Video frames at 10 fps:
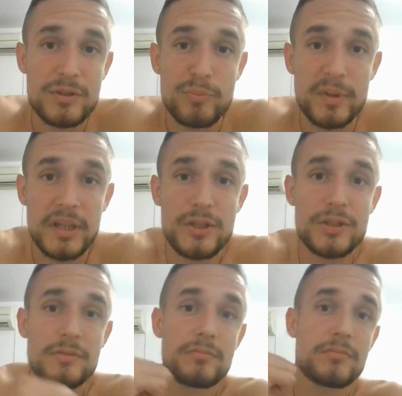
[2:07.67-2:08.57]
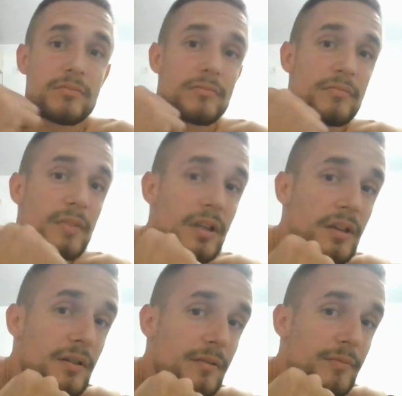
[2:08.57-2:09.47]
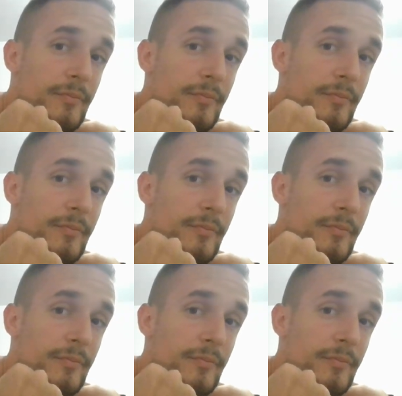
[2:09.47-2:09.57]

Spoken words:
with supination here.